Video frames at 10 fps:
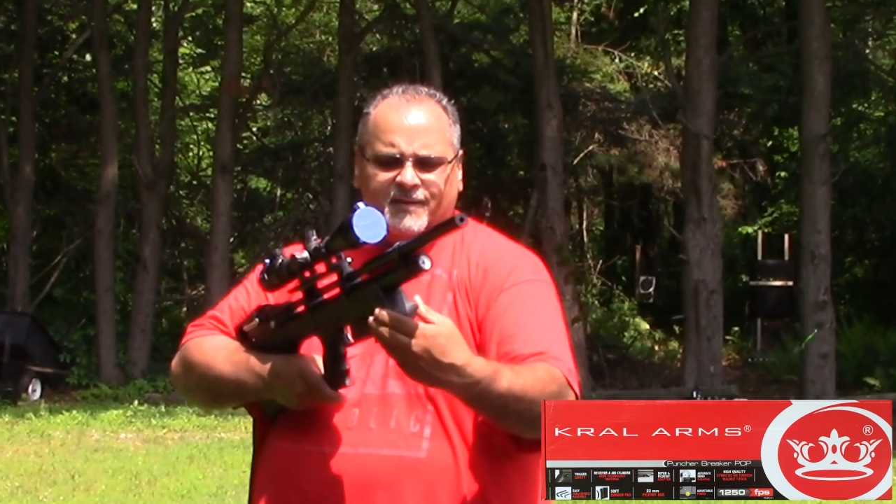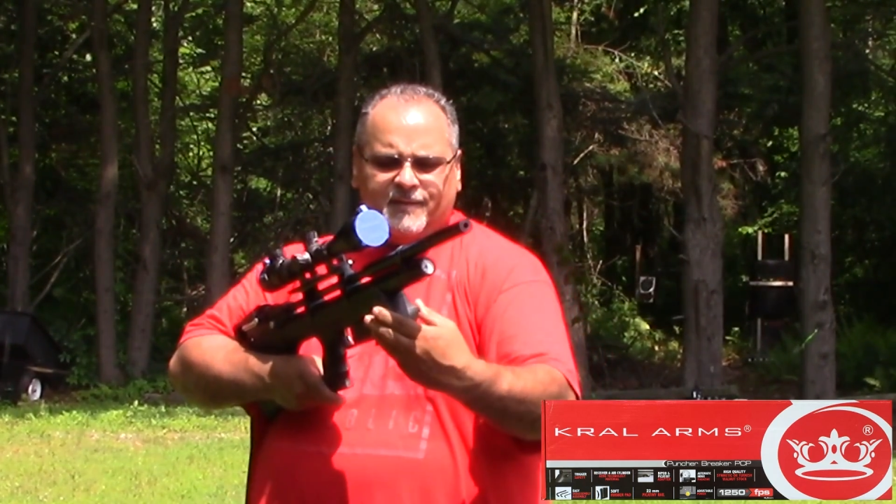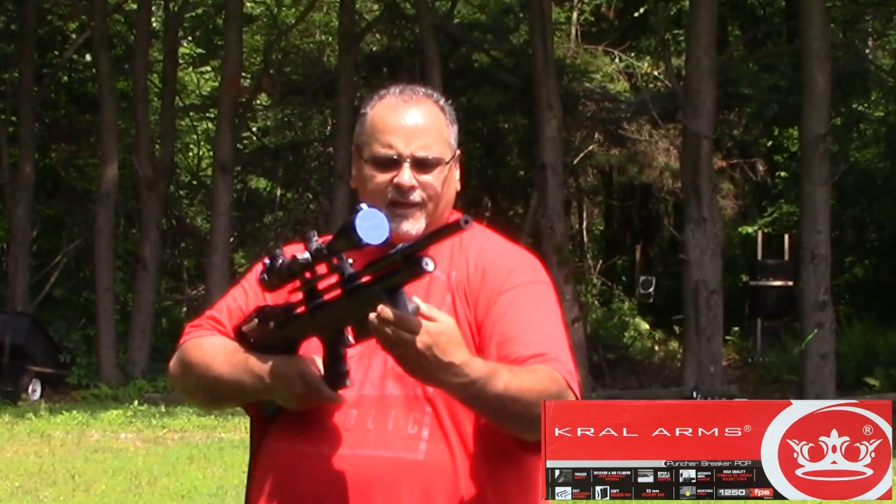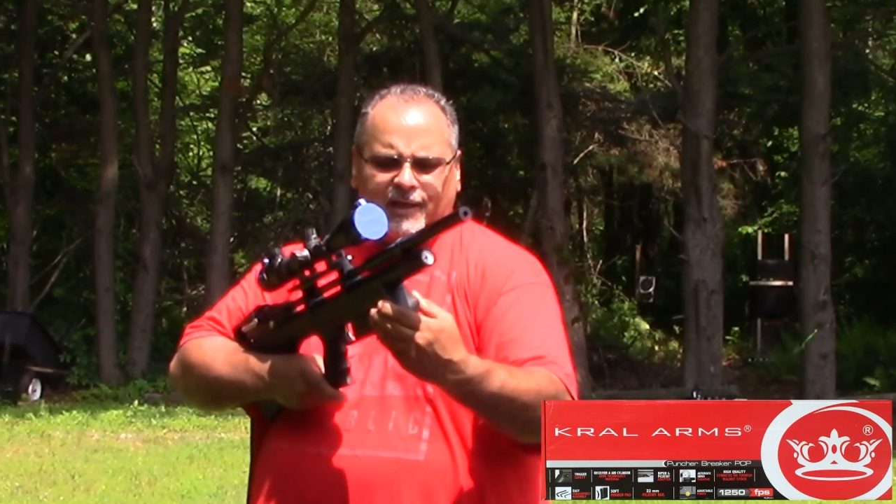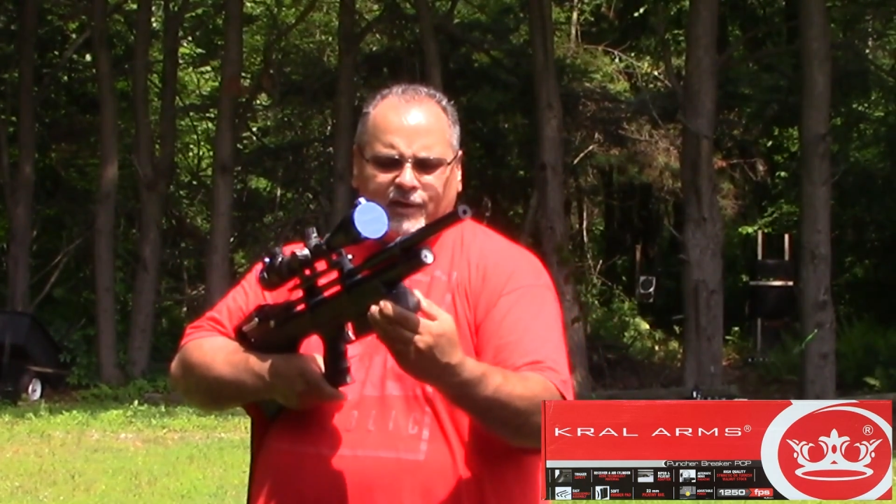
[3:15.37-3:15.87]

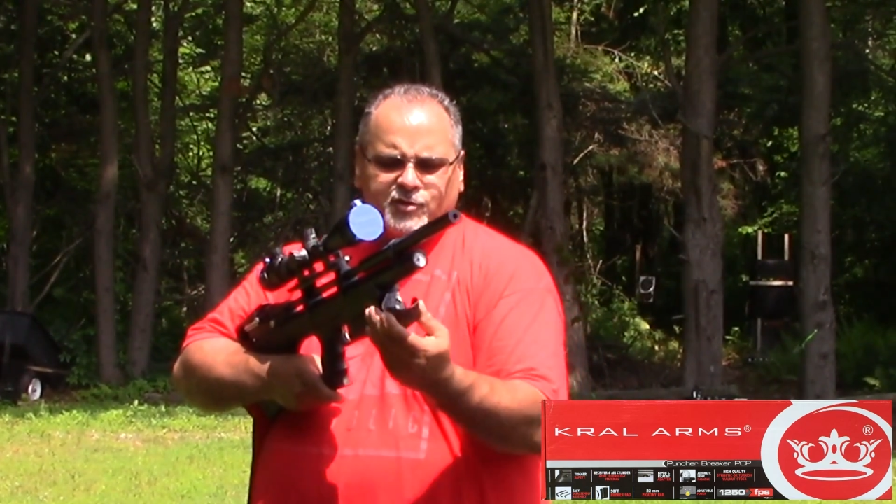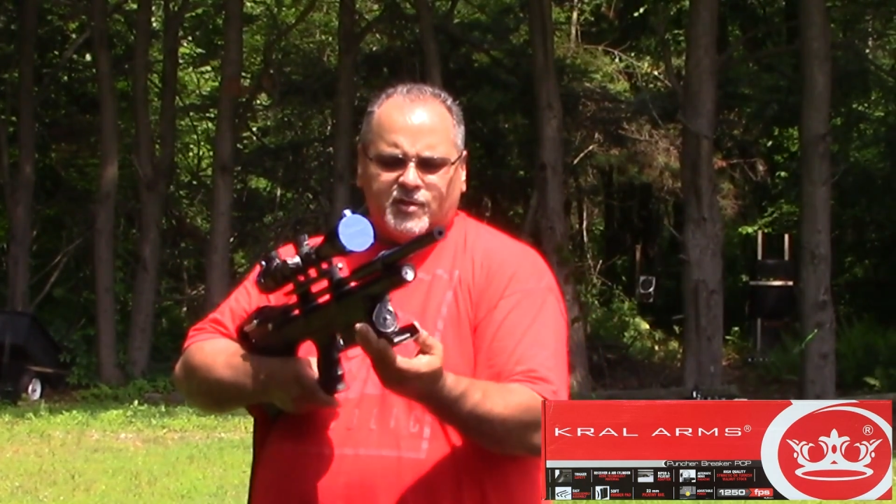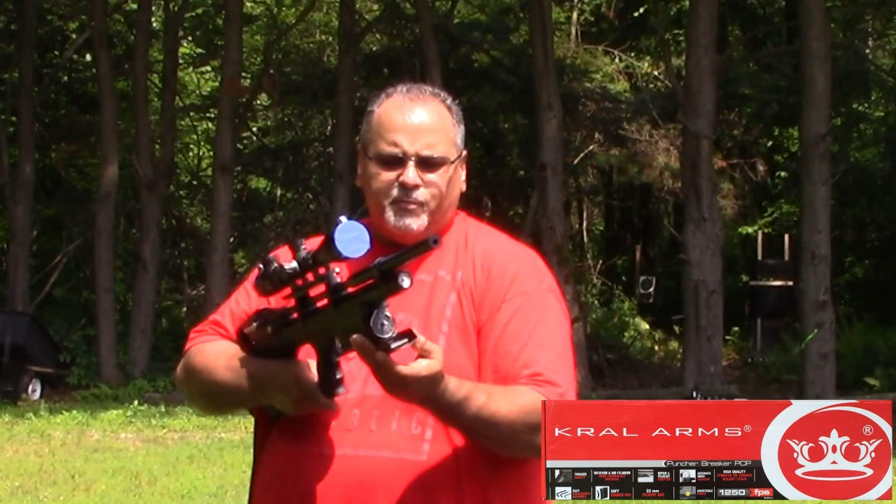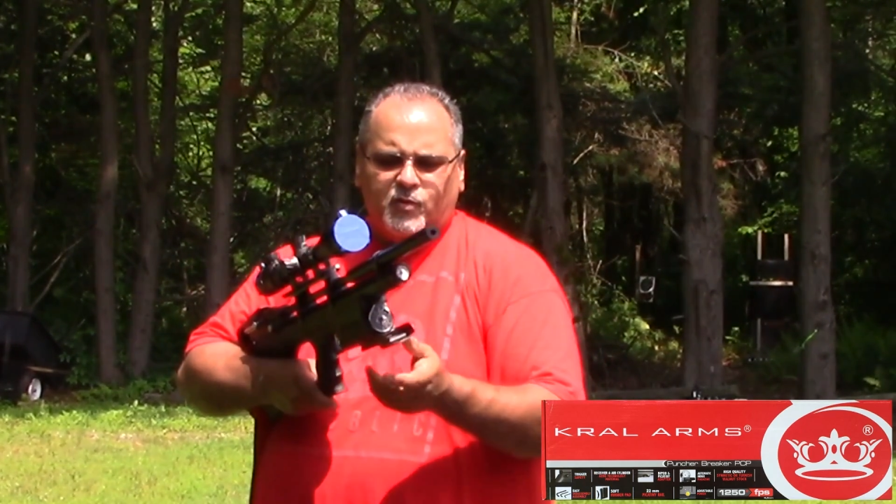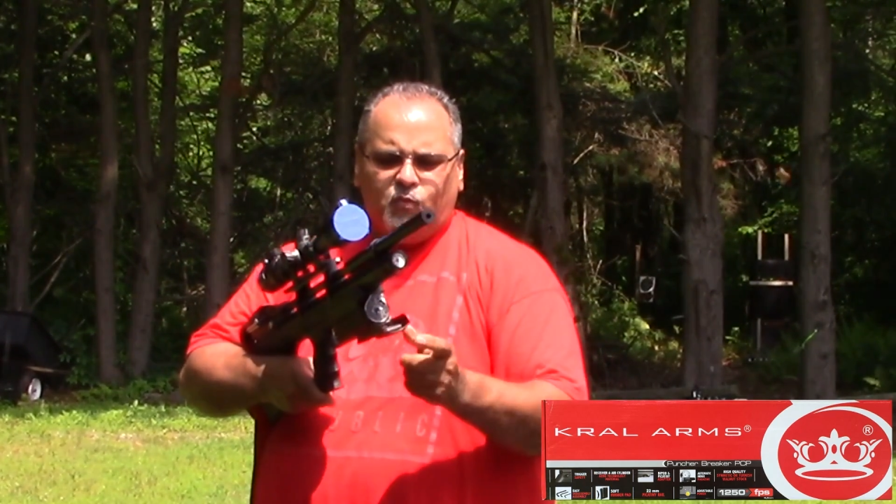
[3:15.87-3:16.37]
that allows you
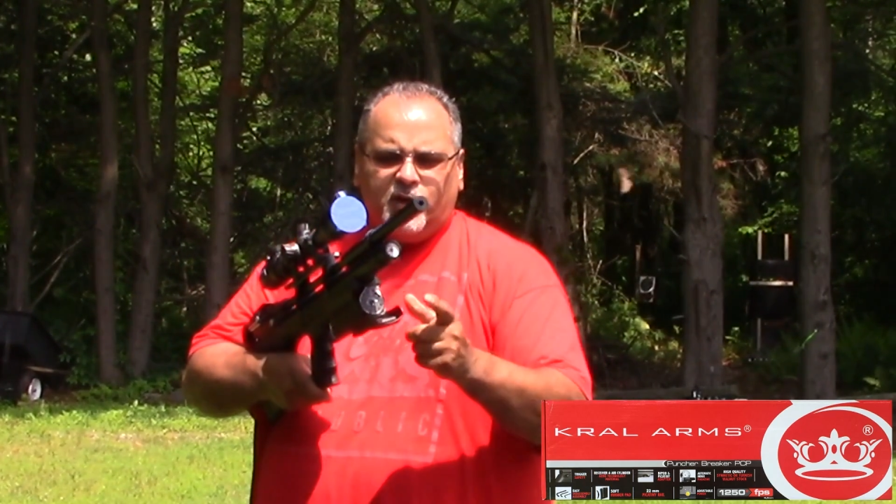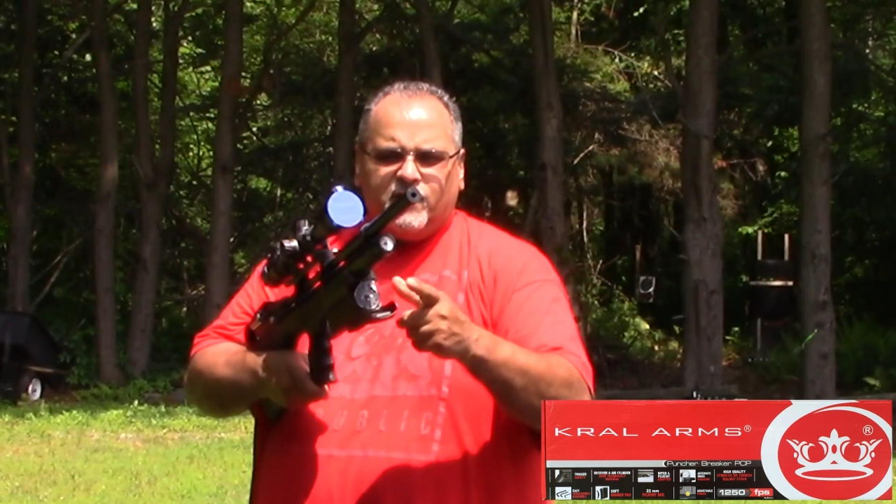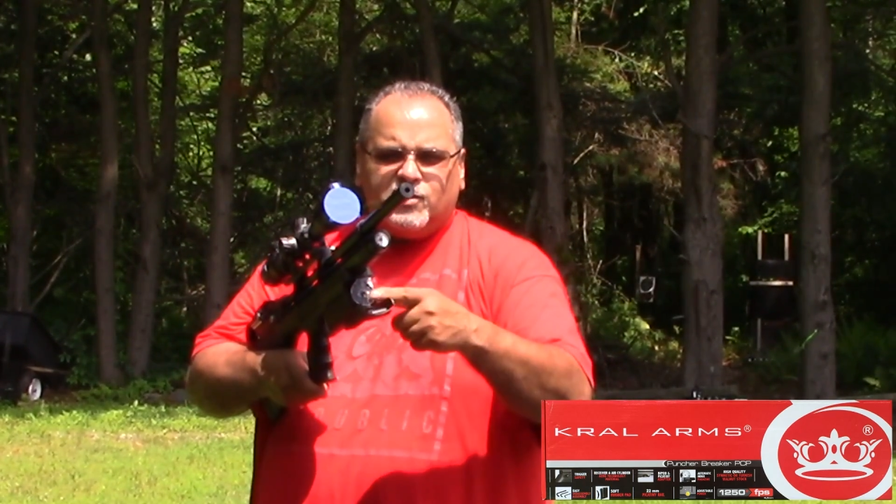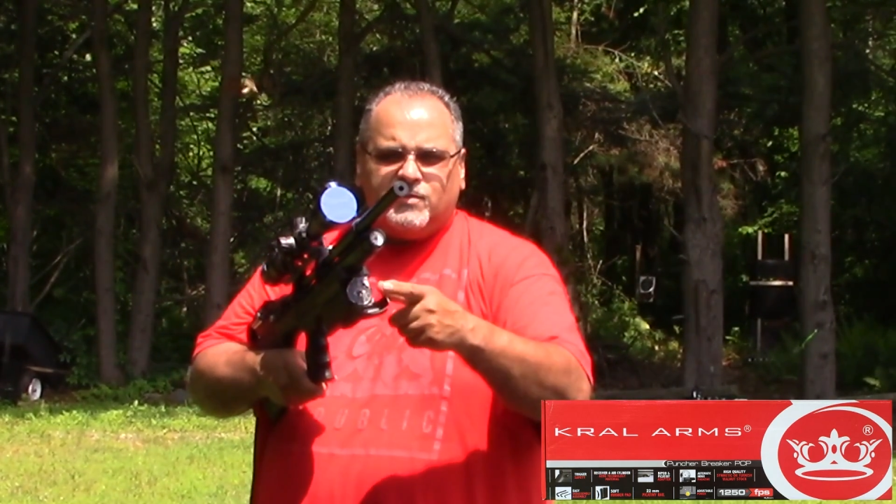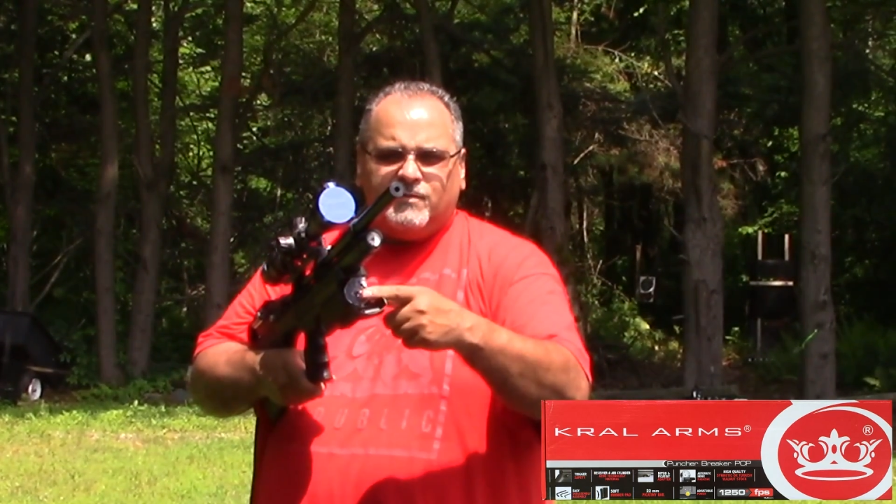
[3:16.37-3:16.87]
to put one of
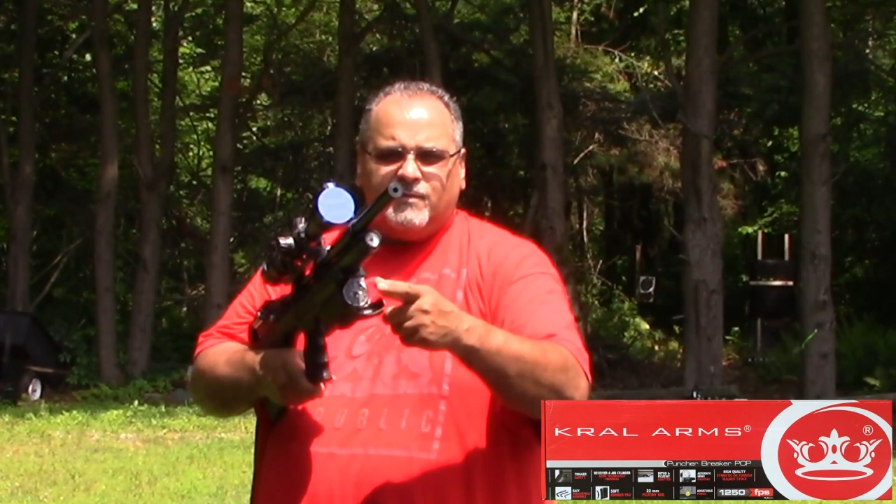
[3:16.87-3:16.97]
the